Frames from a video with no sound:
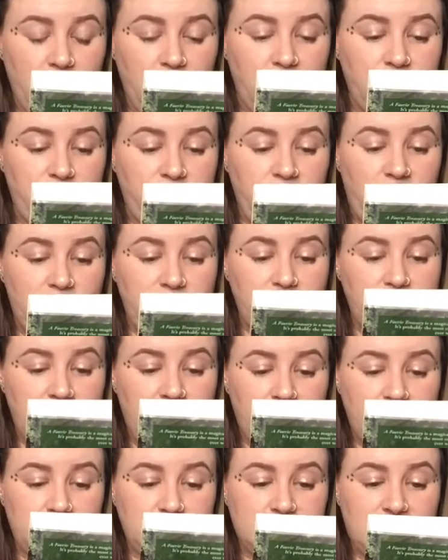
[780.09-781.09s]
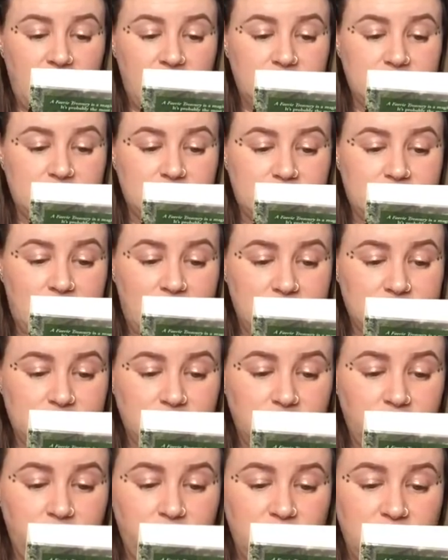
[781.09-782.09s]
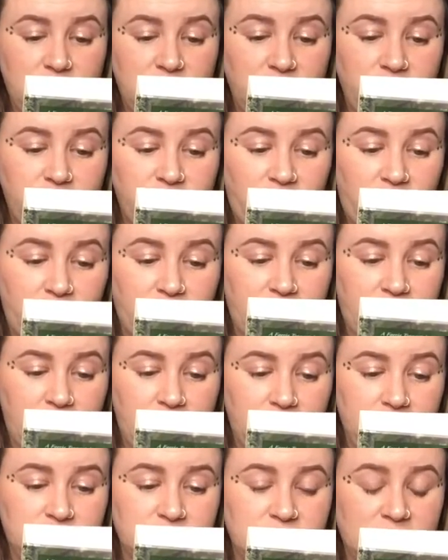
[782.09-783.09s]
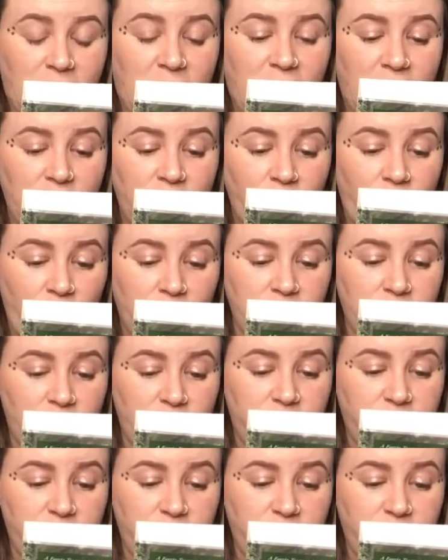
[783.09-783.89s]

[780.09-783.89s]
fairy names A to Z, the meaning of fairy names, the hierarchy of